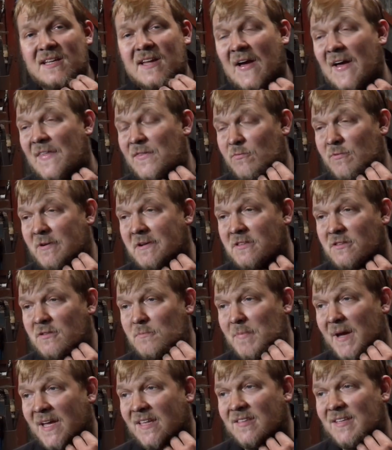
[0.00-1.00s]
And the reason
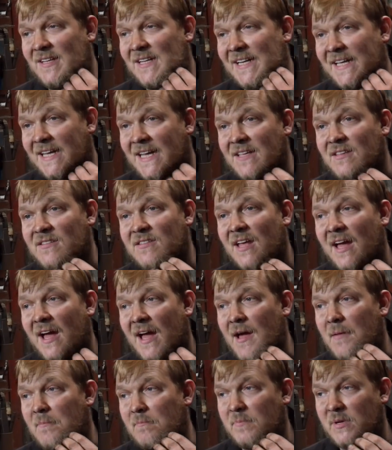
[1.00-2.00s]
basically is
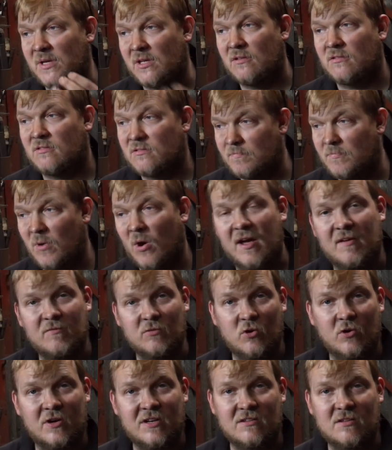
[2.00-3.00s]
because I
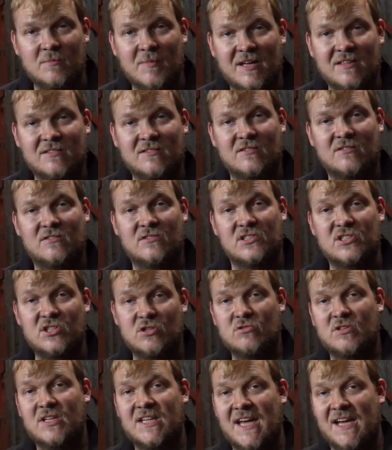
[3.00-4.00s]
haven't got any Damascus to
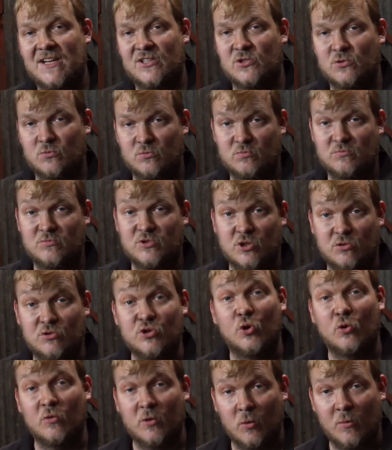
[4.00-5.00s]
do the actual
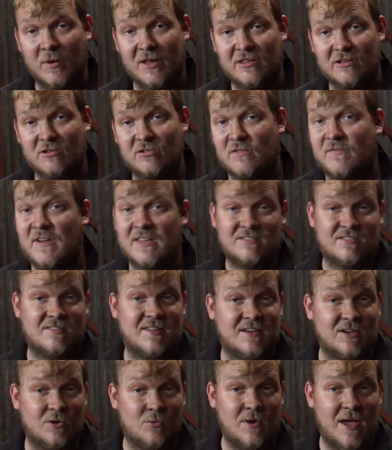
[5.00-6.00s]
tutorial with, because I've had to
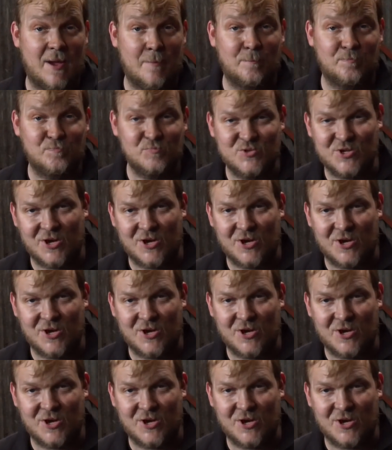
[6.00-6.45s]
send it all out.